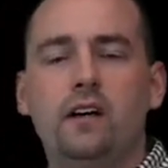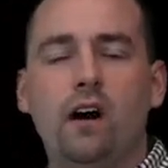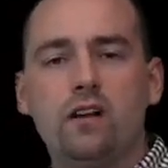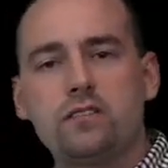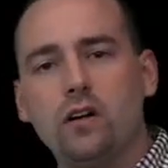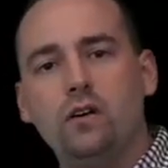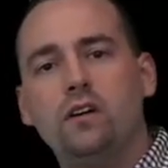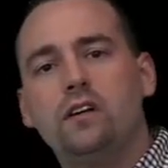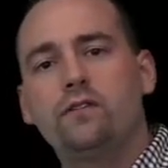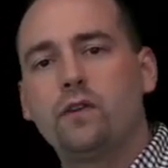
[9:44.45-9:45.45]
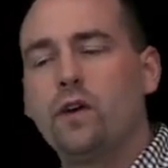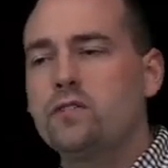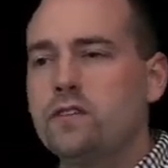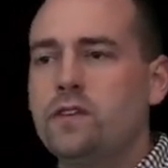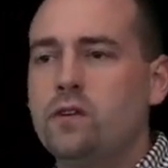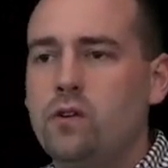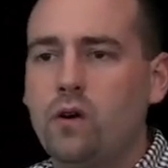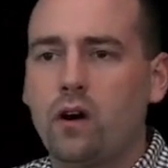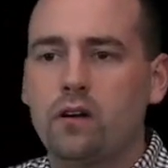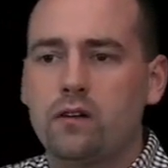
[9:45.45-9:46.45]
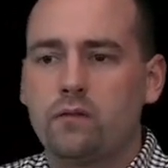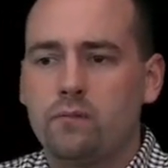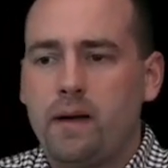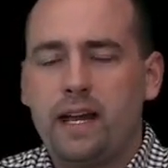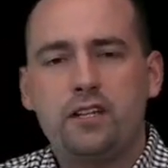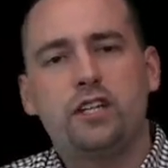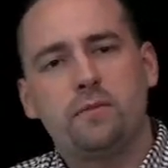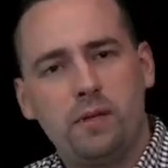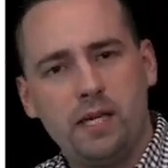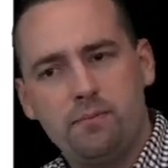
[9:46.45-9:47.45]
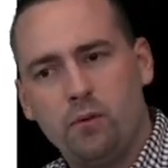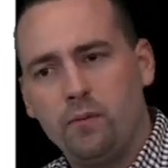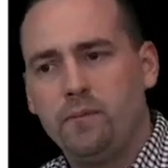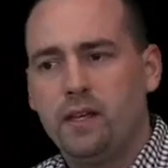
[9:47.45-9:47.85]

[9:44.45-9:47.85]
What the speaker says: Also, for those of you who are managing people